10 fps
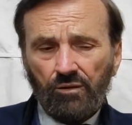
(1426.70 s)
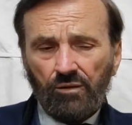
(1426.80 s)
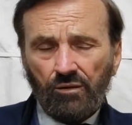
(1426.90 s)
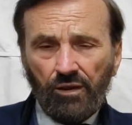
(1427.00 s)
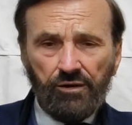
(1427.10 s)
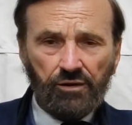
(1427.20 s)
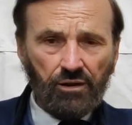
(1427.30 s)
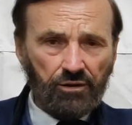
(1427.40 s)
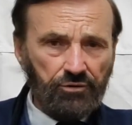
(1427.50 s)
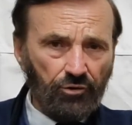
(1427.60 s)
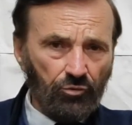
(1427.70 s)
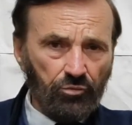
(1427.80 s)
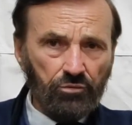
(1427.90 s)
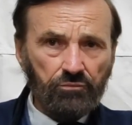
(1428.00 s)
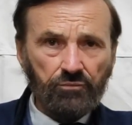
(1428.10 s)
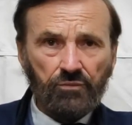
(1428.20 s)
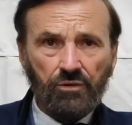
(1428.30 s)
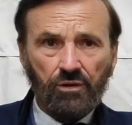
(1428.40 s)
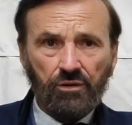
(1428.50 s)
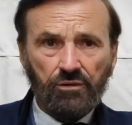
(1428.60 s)
Late in October,
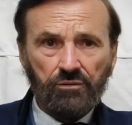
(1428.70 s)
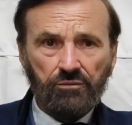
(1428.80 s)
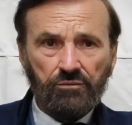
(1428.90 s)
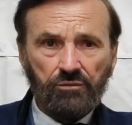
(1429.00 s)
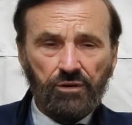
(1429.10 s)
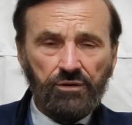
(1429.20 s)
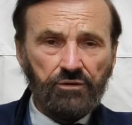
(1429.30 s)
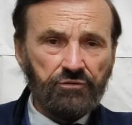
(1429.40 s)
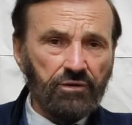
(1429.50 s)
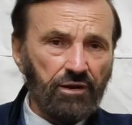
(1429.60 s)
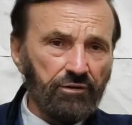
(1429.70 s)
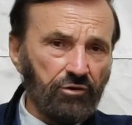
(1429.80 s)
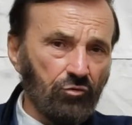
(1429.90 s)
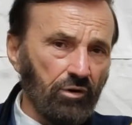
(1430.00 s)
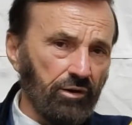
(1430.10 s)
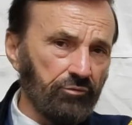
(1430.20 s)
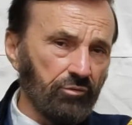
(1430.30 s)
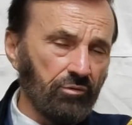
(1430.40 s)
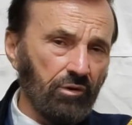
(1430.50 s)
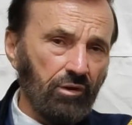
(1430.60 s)
he decided to go after
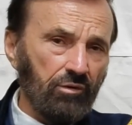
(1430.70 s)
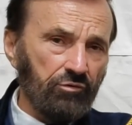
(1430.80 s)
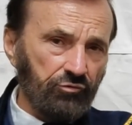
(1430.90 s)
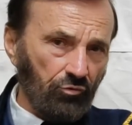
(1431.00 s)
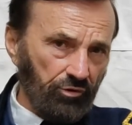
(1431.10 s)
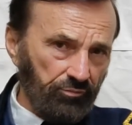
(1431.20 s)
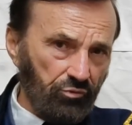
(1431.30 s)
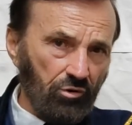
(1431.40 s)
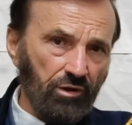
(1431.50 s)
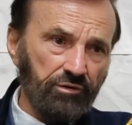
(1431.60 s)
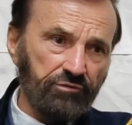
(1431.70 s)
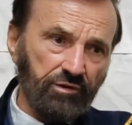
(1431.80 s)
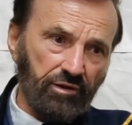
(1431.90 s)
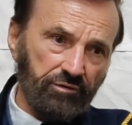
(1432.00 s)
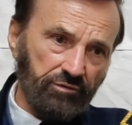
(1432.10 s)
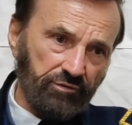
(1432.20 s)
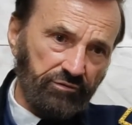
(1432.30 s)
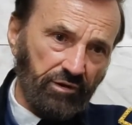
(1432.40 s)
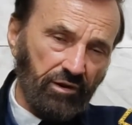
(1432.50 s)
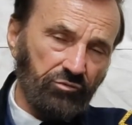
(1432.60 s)
Sterling Price down in the
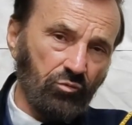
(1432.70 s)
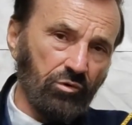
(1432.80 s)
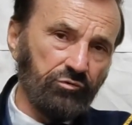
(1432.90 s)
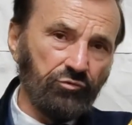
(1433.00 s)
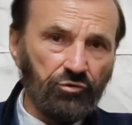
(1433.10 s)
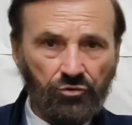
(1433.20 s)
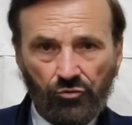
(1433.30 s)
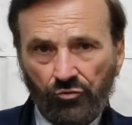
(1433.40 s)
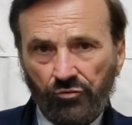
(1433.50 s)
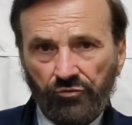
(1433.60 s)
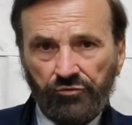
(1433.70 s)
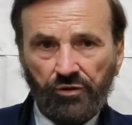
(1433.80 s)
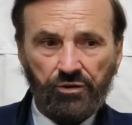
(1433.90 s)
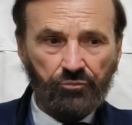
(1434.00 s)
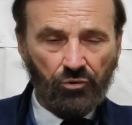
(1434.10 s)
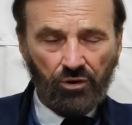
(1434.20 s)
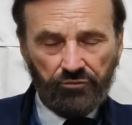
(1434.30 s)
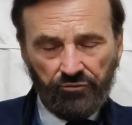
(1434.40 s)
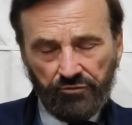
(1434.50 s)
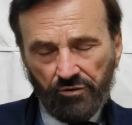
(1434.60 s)
southwestern corner of the state. Price
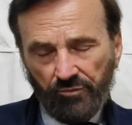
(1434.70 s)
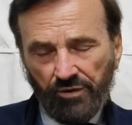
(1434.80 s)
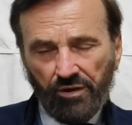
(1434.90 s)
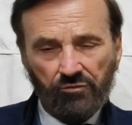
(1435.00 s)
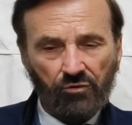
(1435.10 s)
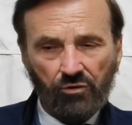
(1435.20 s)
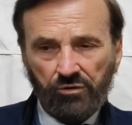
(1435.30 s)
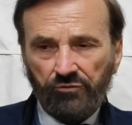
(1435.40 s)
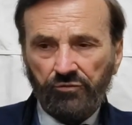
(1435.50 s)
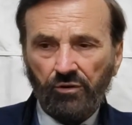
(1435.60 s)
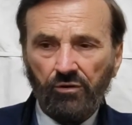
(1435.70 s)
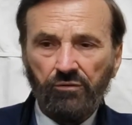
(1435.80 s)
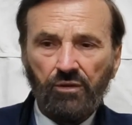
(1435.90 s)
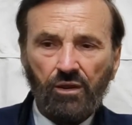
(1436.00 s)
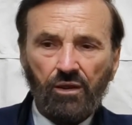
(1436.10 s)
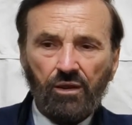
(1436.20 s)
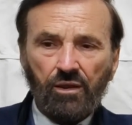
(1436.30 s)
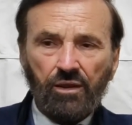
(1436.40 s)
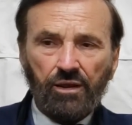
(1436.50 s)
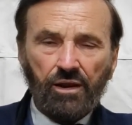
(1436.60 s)
is coming out of Arkansas,
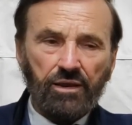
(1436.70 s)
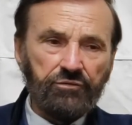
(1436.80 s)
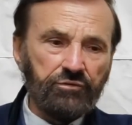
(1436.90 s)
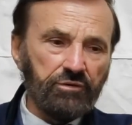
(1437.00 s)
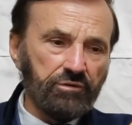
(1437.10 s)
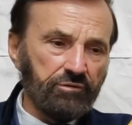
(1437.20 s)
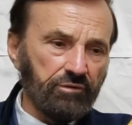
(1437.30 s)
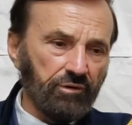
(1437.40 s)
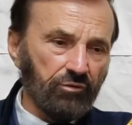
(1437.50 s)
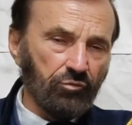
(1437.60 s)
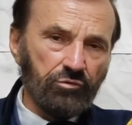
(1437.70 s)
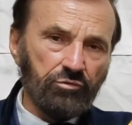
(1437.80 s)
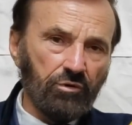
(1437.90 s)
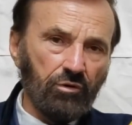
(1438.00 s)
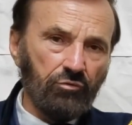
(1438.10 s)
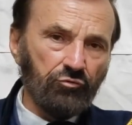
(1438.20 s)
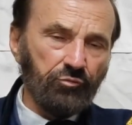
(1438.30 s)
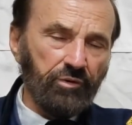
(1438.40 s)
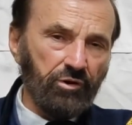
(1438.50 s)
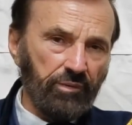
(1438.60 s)
and I sent Richard
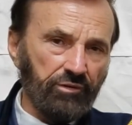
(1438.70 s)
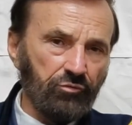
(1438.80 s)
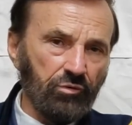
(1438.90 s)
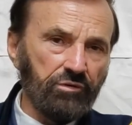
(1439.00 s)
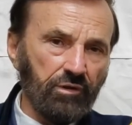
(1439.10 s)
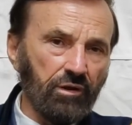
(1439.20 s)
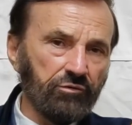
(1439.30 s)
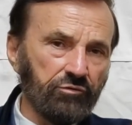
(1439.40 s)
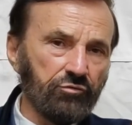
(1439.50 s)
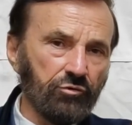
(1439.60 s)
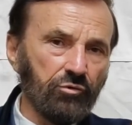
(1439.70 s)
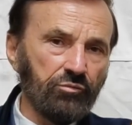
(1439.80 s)
Oglesby and about 3,000 troops